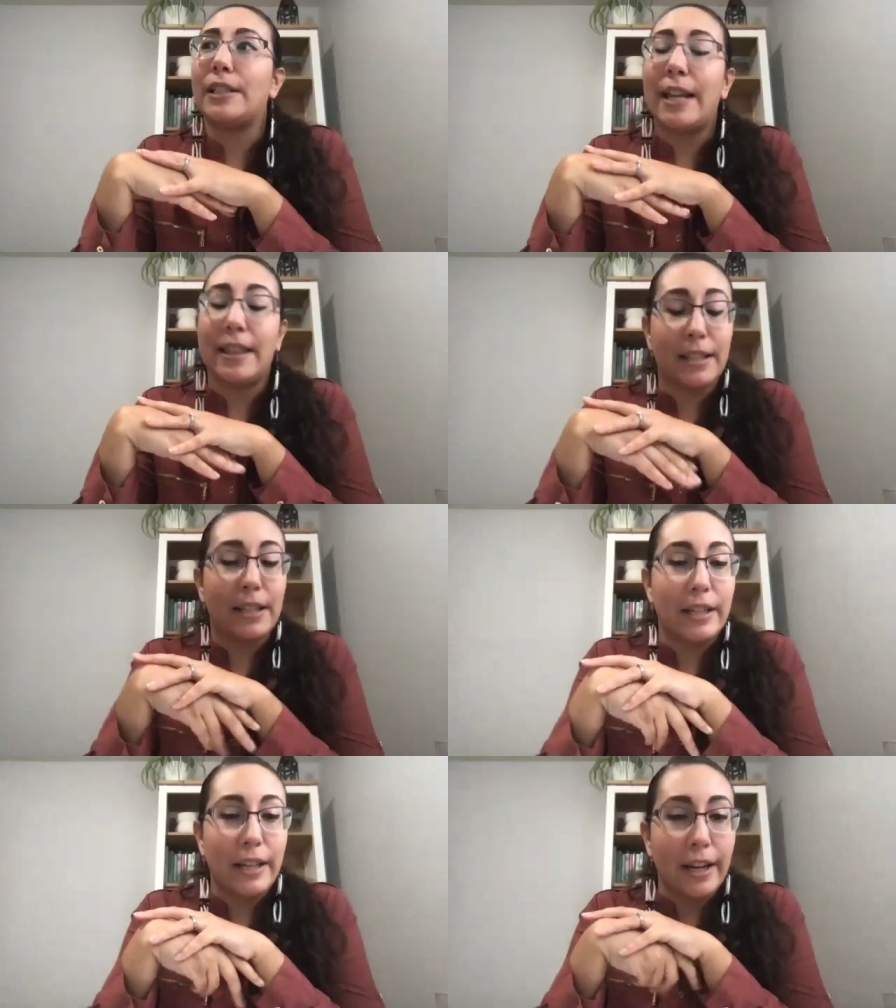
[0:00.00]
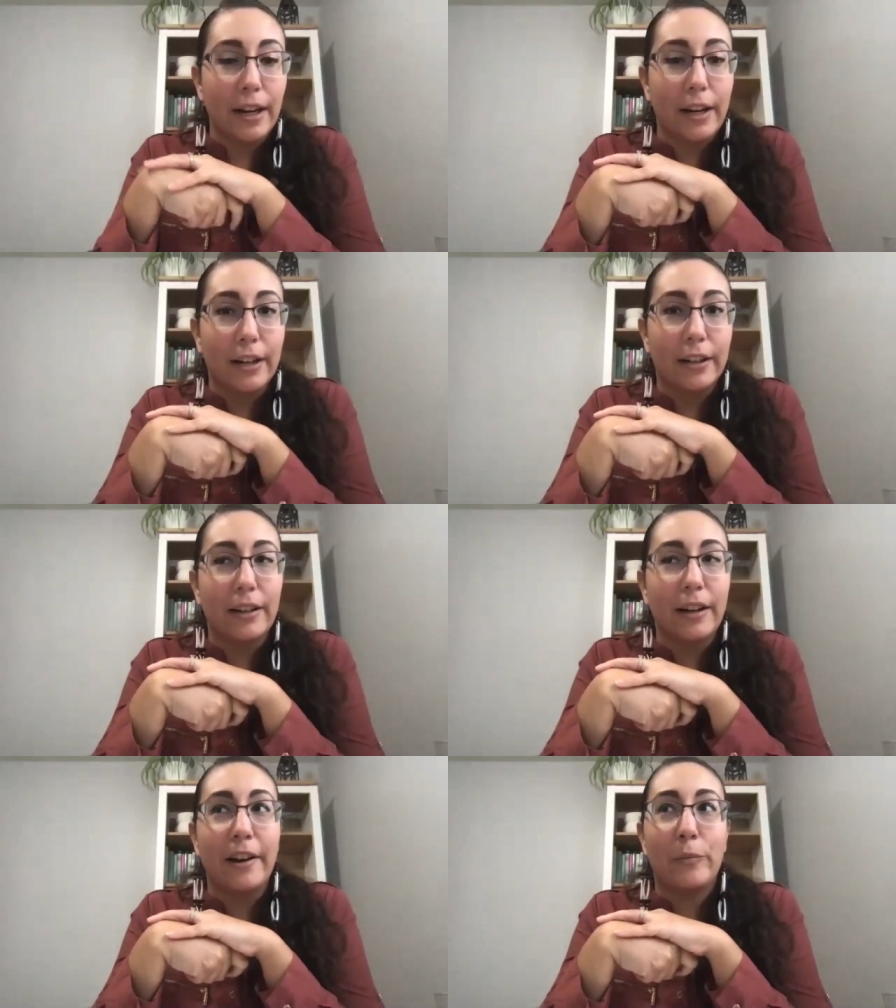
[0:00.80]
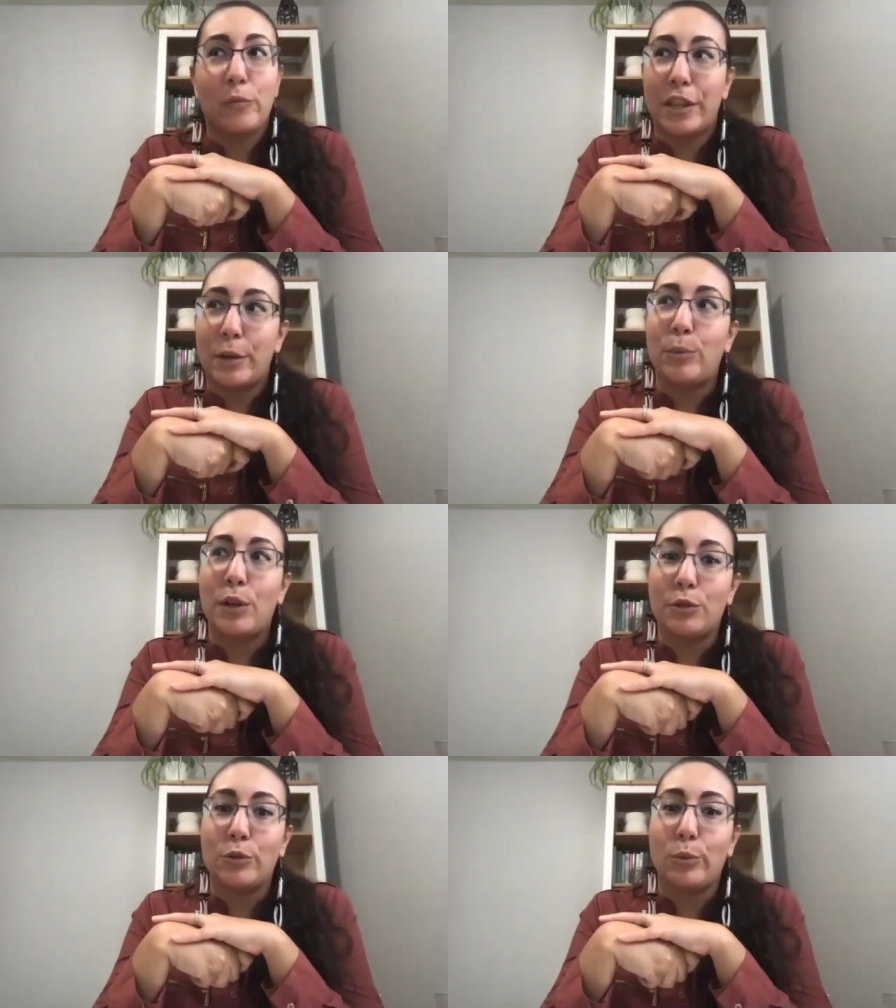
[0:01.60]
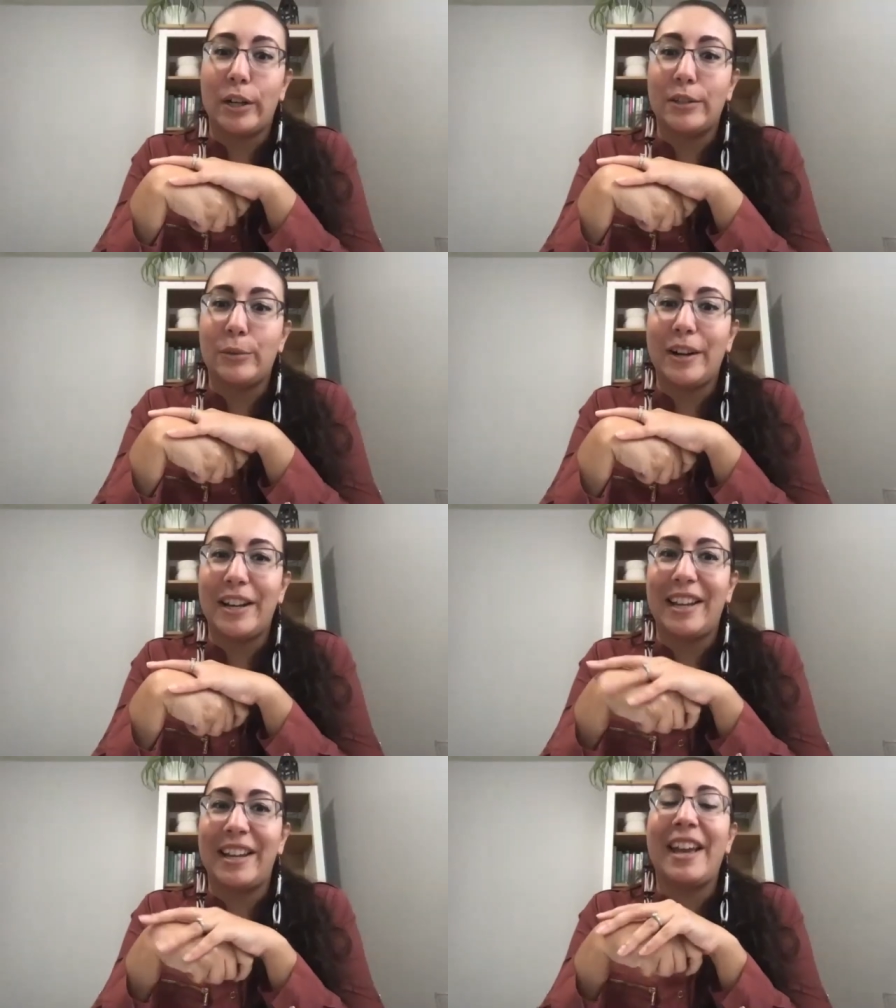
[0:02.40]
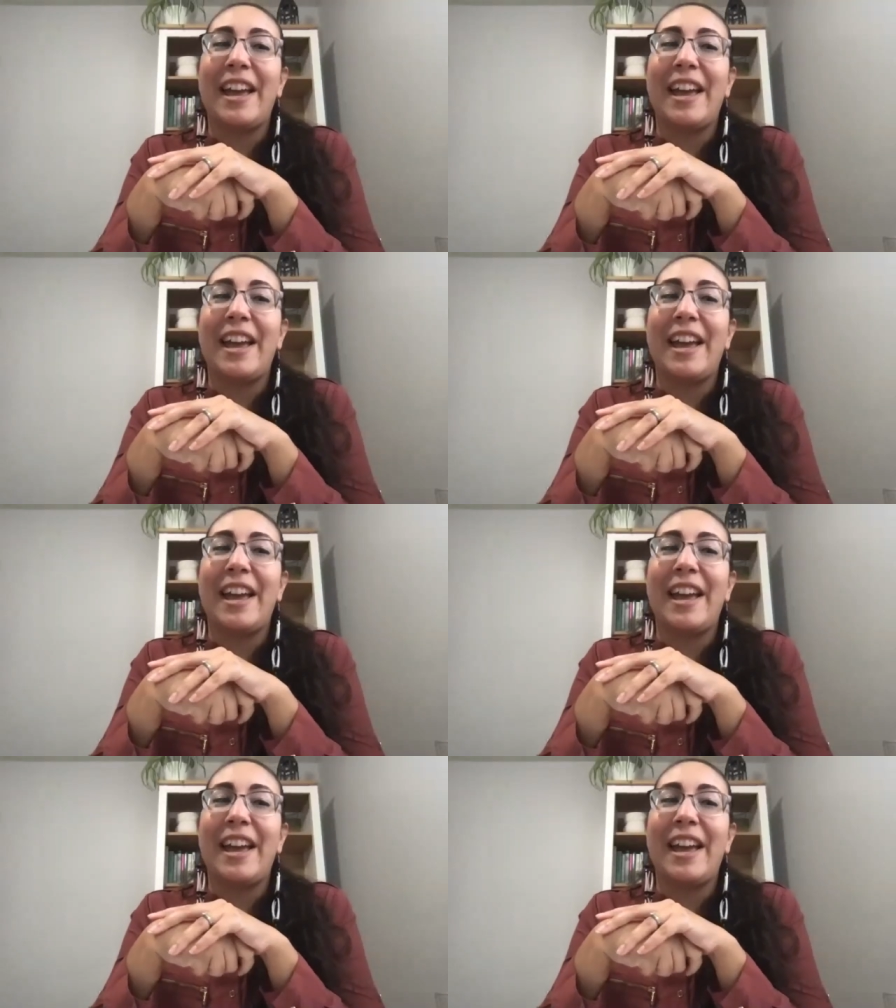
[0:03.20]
say this year, um, with it being twenty twenty,